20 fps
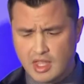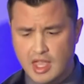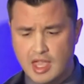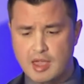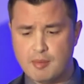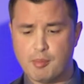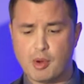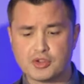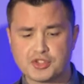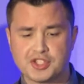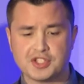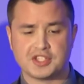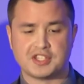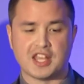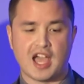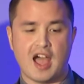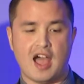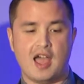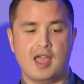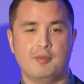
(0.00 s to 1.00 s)
And most of the
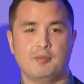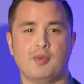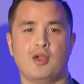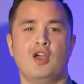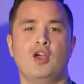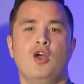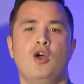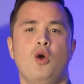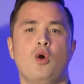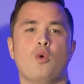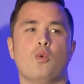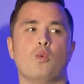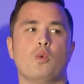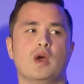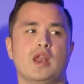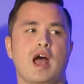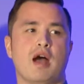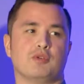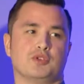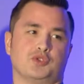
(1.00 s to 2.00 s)
time,
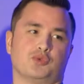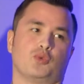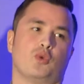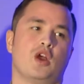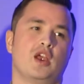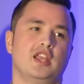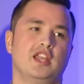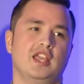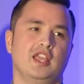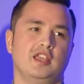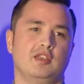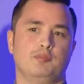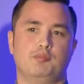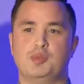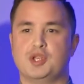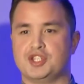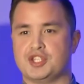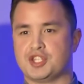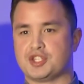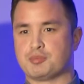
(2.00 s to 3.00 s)
when I was writing
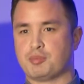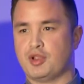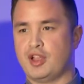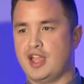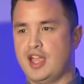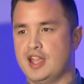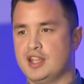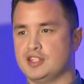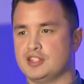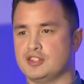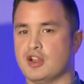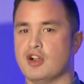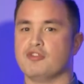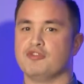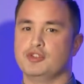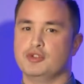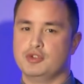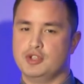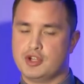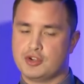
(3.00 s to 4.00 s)
business plans a
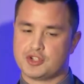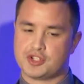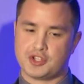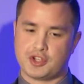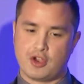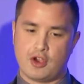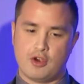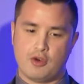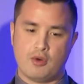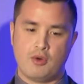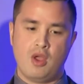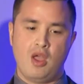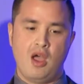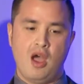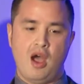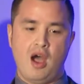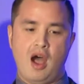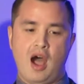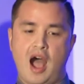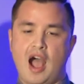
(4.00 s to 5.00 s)
few years ago,
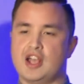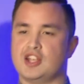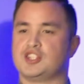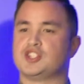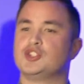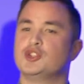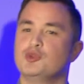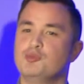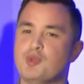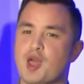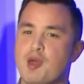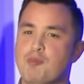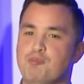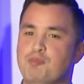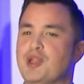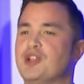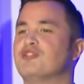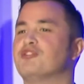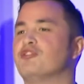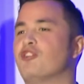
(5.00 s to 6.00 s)
I assumed that
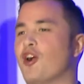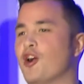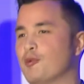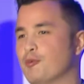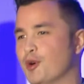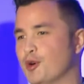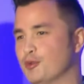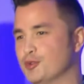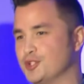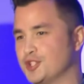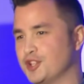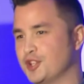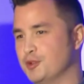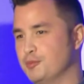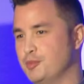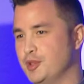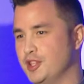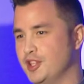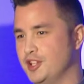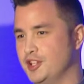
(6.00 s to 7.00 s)
big pharma was going to
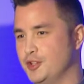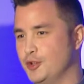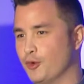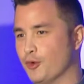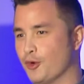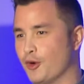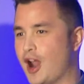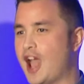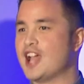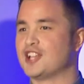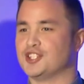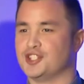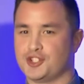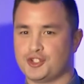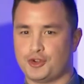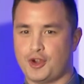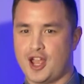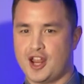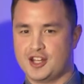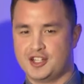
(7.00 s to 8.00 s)
be your exit
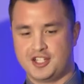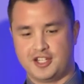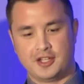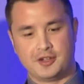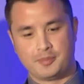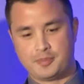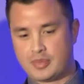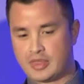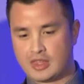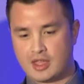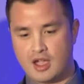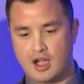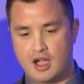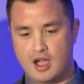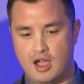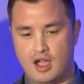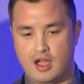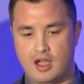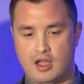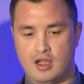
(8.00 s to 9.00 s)
strategy.
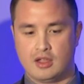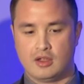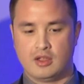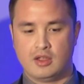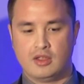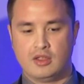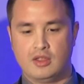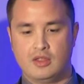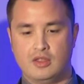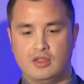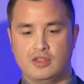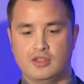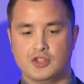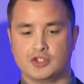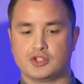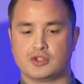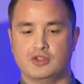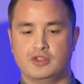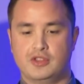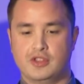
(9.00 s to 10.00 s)

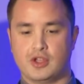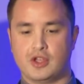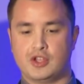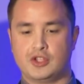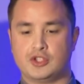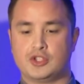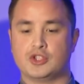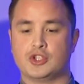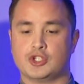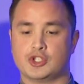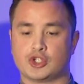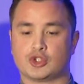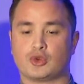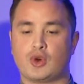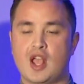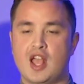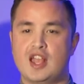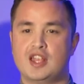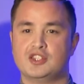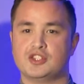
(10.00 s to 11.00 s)
The
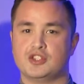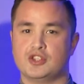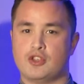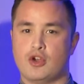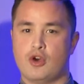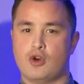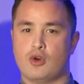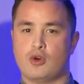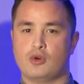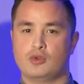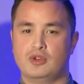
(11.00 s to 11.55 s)
trends, though,